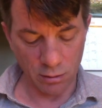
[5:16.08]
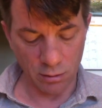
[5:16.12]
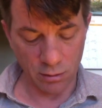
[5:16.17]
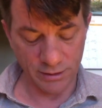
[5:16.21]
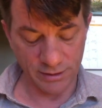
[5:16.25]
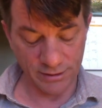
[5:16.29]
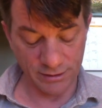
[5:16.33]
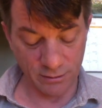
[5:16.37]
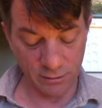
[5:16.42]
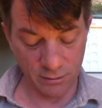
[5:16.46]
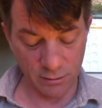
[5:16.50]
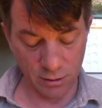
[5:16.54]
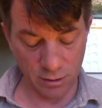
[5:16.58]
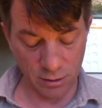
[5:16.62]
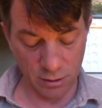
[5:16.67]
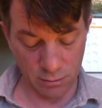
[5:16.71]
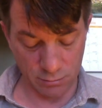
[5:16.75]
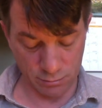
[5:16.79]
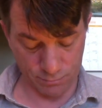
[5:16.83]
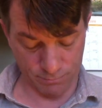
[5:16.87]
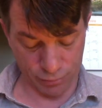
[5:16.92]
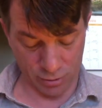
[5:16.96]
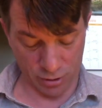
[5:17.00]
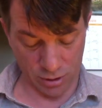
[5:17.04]
He's in
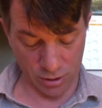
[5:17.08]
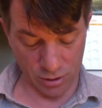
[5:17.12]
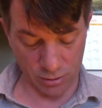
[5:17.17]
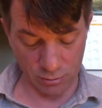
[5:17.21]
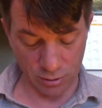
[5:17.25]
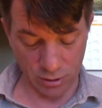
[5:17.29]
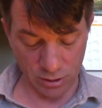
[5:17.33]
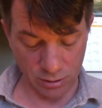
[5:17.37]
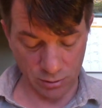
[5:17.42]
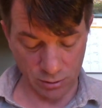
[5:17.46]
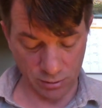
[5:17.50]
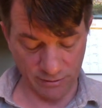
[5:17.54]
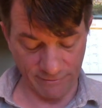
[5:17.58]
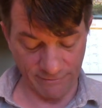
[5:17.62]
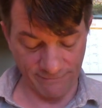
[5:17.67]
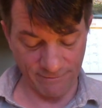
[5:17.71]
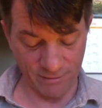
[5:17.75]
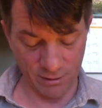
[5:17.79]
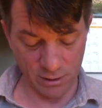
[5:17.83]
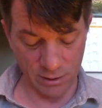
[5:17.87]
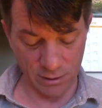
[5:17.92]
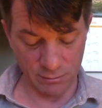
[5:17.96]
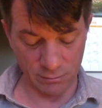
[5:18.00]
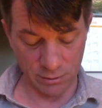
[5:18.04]
a park, but
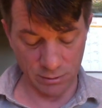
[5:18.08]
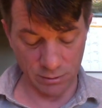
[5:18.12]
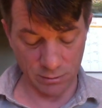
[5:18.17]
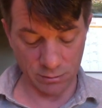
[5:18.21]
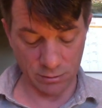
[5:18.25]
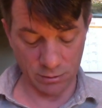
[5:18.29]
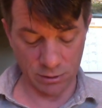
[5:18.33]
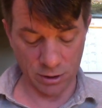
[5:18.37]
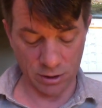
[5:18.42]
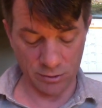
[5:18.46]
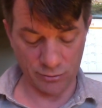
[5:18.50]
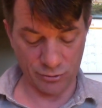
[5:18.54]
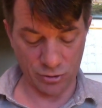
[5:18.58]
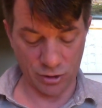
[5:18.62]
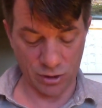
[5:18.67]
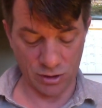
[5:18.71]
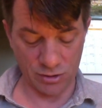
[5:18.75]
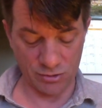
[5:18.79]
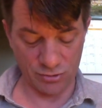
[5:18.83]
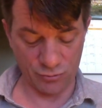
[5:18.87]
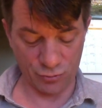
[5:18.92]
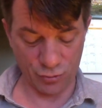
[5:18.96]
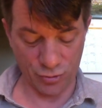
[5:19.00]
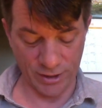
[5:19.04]
finally
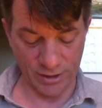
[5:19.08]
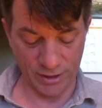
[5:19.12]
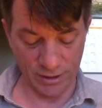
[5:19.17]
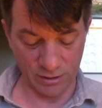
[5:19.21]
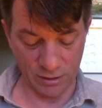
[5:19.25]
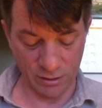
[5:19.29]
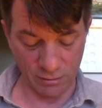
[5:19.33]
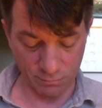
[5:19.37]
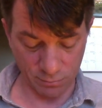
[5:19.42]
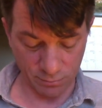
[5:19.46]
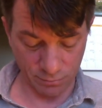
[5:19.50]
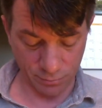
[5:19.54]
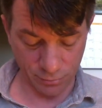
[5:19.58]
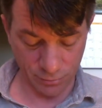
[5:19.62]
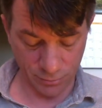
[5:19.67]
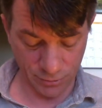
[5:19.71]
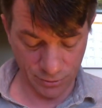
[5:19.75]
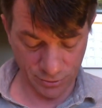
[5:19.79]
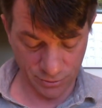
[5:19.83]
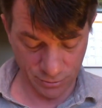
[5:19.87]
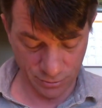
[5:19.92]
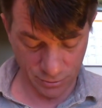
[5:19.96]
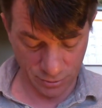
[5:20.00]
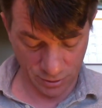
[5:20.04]
around the way up
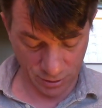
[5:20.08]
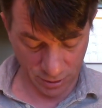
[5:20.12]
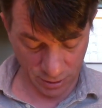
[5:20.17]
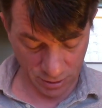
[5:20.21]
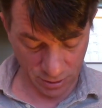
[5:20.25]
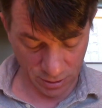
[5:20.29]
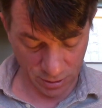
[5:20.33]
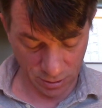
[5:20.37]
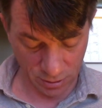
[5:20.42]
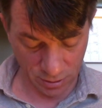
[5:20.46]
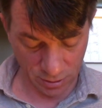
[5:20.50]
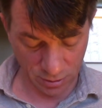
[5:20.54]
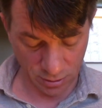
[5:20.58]
the street.